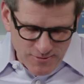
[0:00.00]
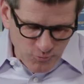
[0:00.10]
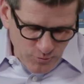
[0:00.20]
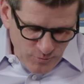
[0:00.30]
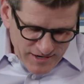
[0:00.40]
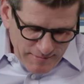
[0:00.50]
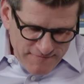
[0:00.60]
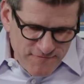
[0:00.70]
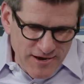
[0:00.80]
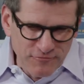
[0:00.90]
One of
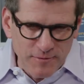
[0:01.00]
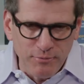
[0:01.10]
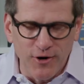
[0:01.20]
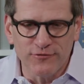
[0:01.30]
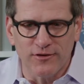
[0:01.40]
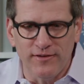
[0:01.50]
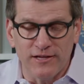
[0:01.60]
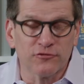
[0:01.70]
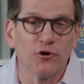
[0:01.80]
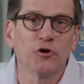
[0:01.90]
my favorite parts of it
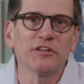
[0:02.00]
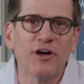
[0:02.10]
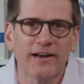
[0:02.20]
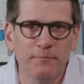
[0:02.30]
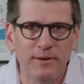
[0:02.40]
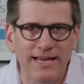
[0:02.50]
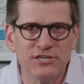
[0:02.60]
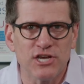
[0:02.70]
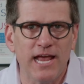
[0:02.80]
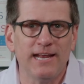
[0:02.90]
is early on on
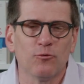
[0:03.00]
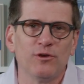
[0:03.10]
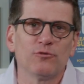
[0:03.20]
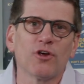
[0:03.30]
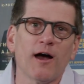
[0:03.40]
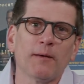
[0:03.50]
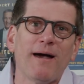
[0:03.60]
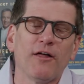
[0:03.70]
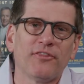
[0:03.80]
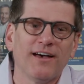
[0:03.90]
page eight, where you talk
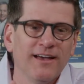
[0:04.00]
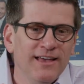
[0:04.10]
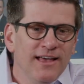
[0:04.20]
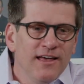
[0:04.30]
about the,